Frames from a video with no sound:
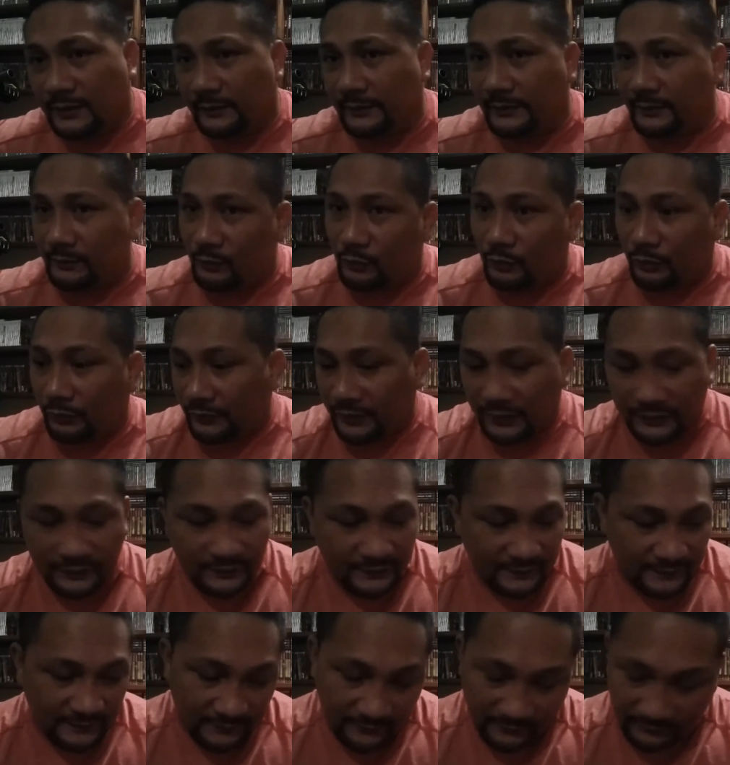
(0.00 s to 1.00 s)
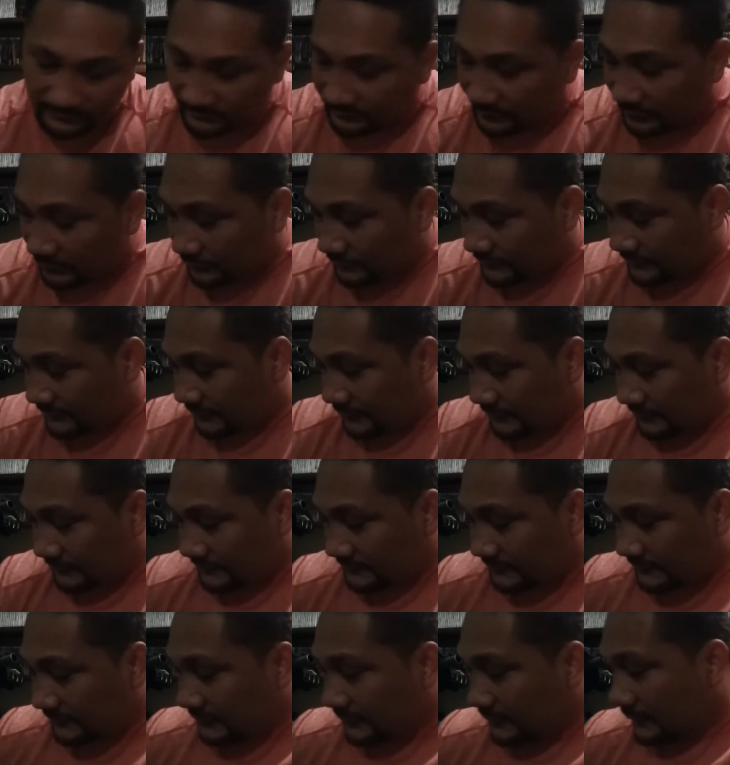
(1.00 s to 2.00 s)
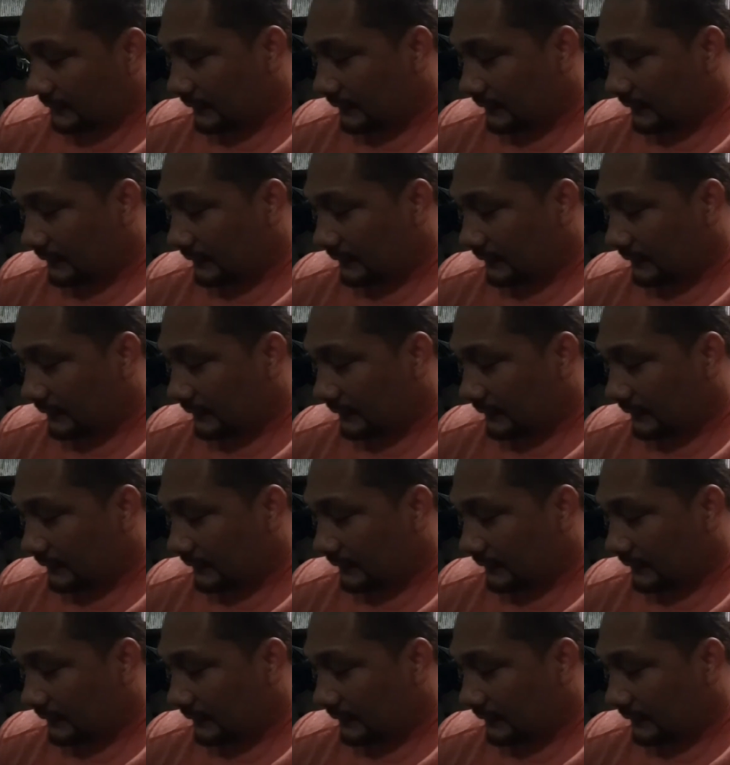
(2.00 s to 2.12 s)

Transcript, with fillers: a little bit more than just those things.